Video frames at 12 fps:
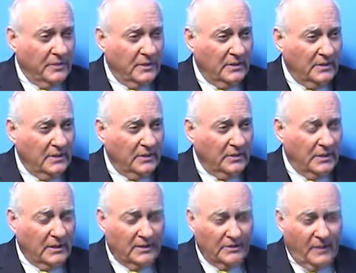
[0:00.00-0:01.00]
in
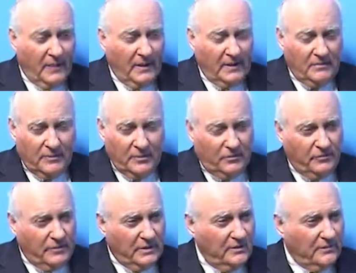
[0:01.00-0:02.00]
LDL. But over
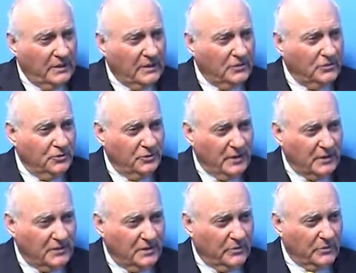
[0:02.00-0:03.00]
the intervening 2
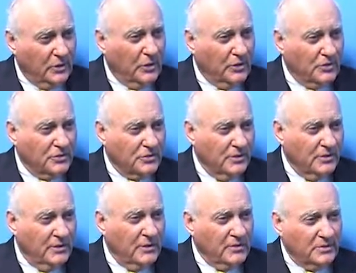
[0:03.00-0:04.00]
weeks, there was loss.
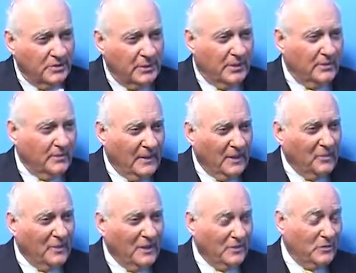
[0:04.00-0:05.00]
So our
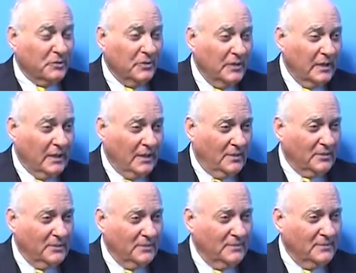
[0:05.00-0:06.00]
antibody was wearing
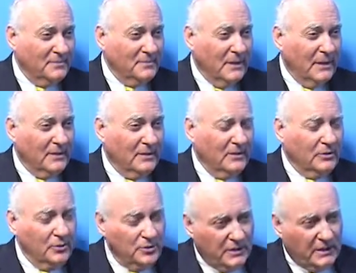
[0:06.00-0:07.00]
out and
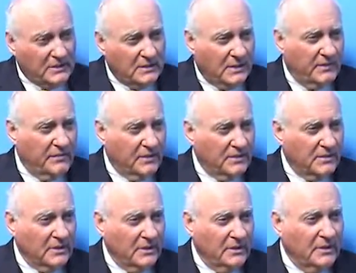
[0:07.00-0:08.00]
losing its
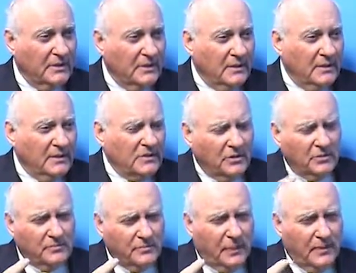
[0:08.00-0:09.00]
efficacy.
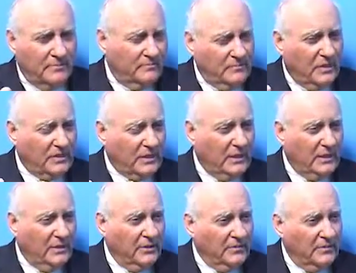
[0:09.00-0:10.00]
So it's
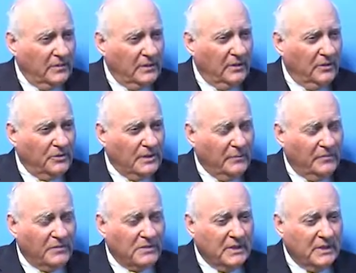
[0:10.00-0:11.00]
clear on top
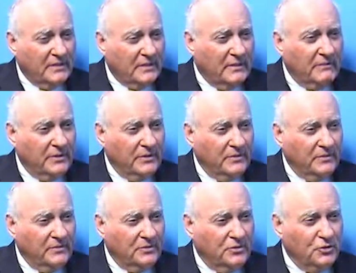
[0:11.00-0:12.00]
of a statin that every
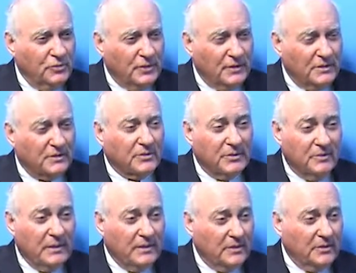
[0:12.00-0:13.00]
2 weeks is going to
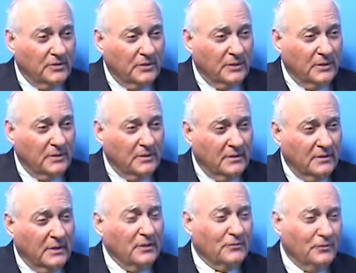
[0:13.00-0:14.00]
be the dosing
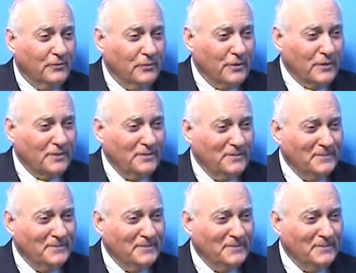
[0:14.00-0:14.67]
interval for us.